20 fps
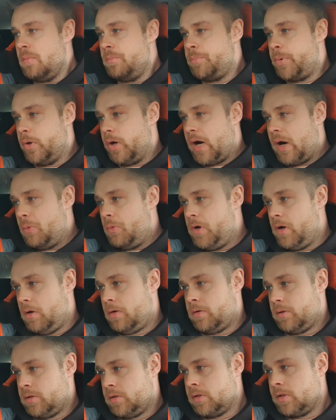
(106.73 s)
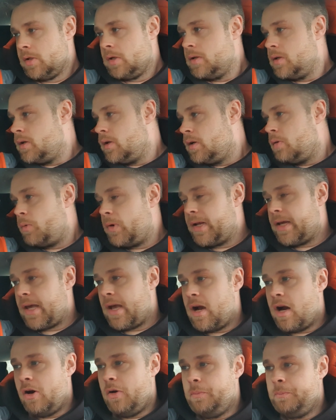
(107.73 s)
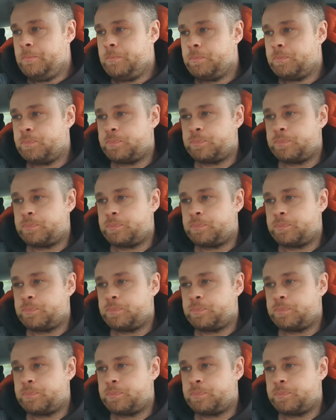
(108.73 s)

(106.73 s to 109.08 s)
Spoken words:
but I will when I get home.